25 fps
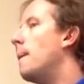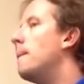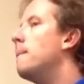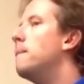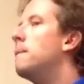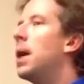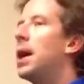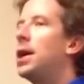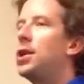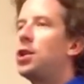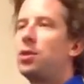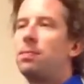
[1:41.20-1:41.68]

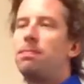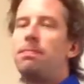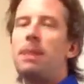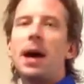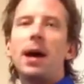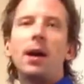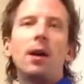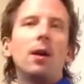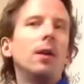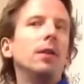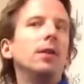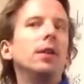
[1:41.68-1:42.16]
much
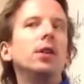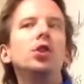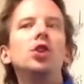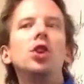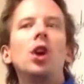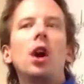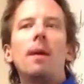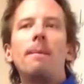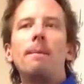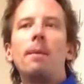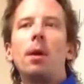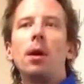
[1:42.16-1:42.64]
better in the
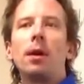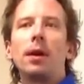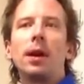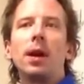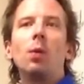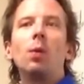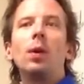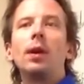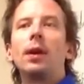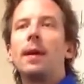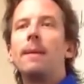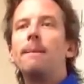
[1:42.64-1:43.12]
job
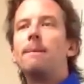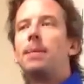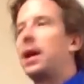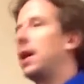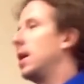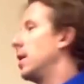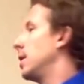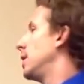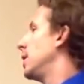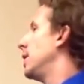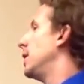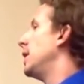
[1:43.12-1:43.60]
market when
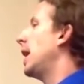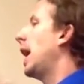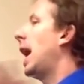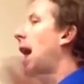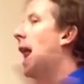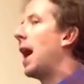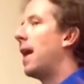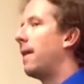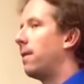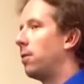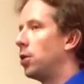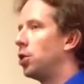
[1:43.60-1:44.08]
compared to the
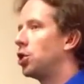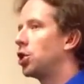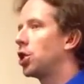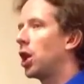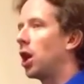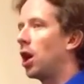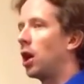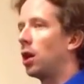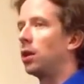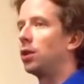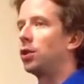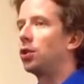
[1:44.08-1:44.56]
average
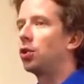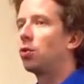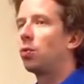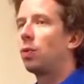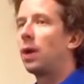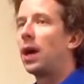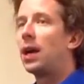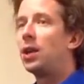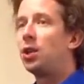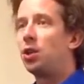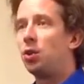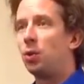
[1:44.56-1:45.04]
college
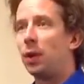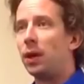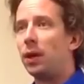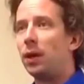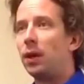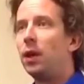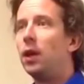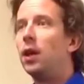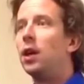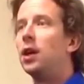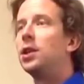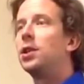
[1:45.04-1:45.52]
graduate.
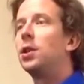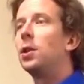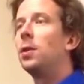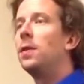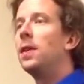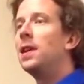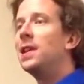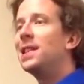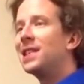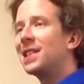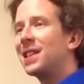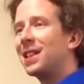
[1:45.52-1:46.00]
So,
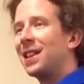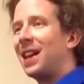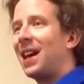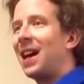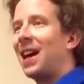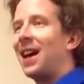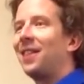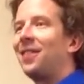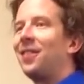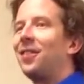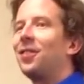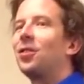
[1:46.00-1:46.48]
this
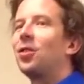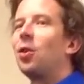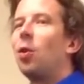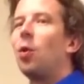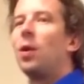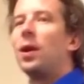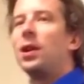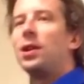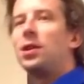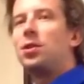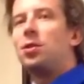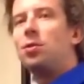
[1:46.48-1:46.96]
class is
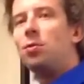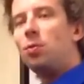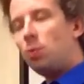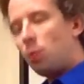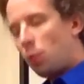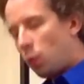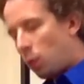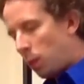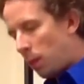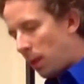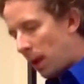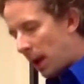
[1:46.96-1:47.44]
going
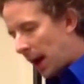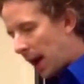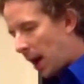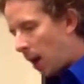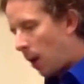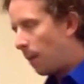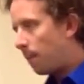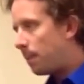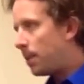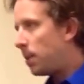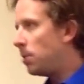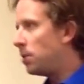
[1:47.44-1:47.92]
to
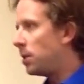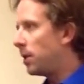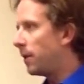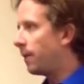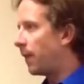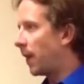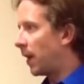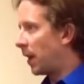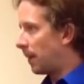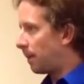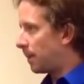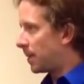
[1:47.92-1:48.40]
help you
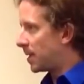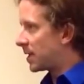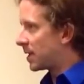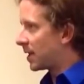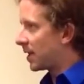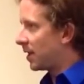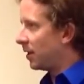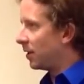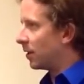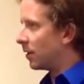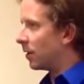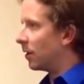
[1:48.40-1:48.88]
develop a
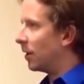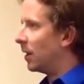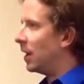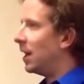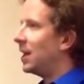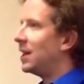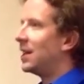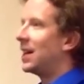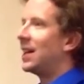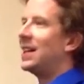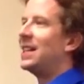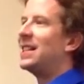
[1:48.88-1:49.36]
skill
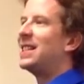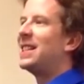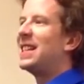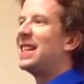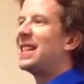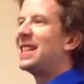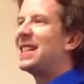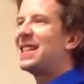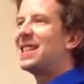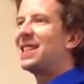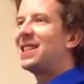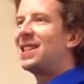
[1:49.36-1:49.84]
that is
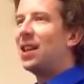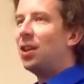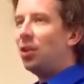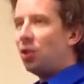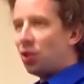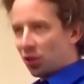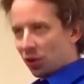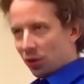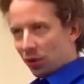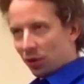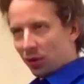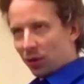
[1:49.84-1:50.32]

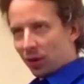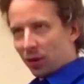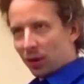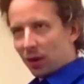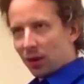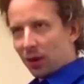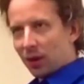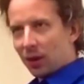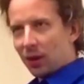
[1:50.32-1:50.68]
essential